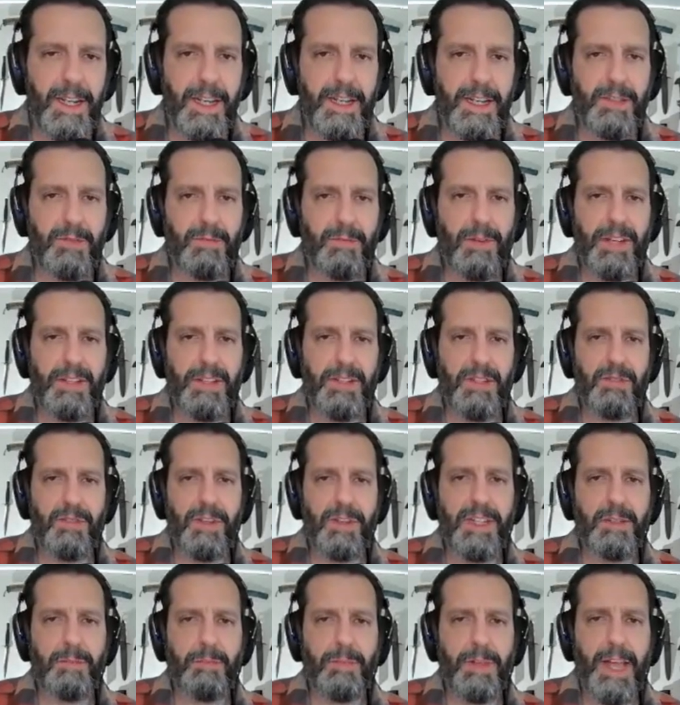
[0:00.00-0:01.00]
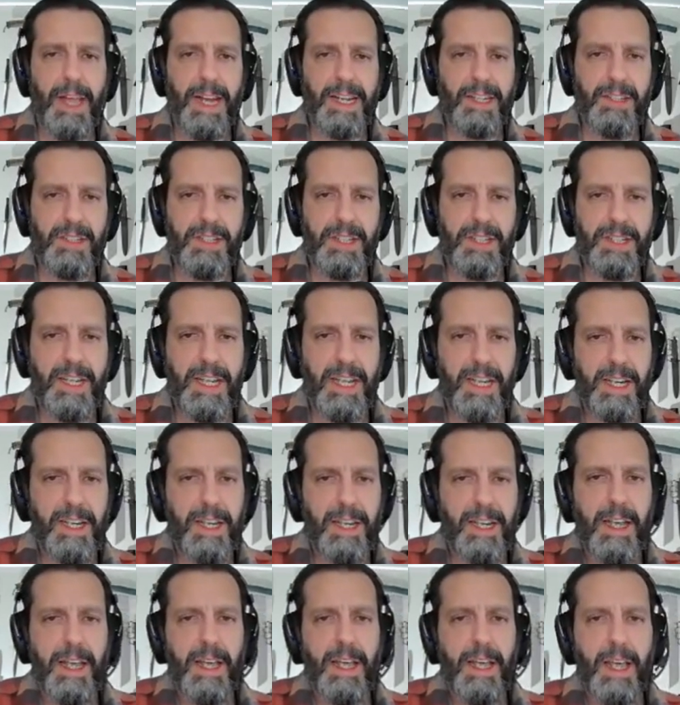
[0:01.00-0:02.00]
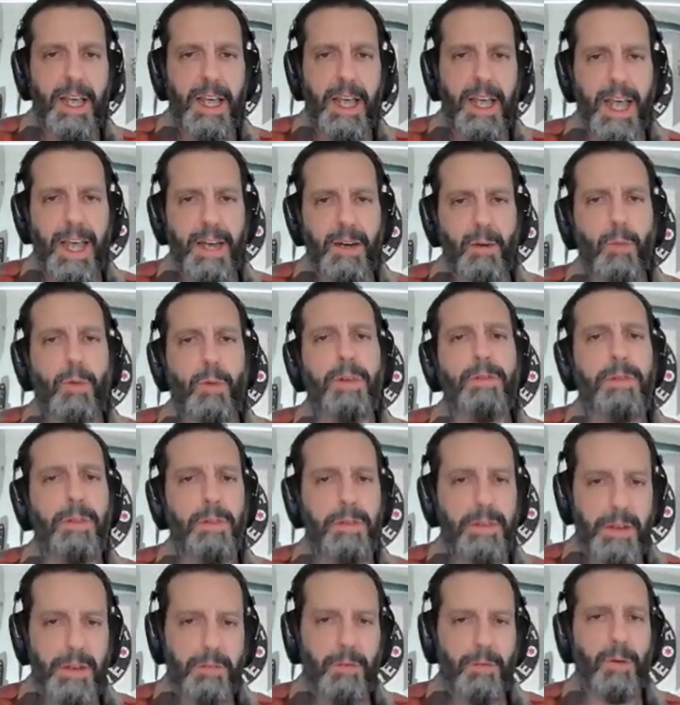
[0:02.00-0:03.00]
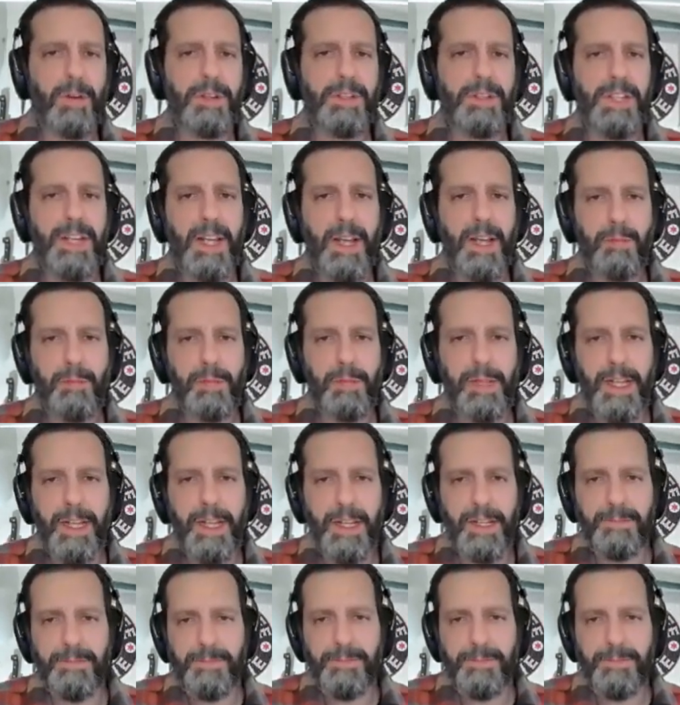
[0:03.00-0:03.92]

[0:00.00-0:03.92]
It's red streaked black G10 and a 154CM blade.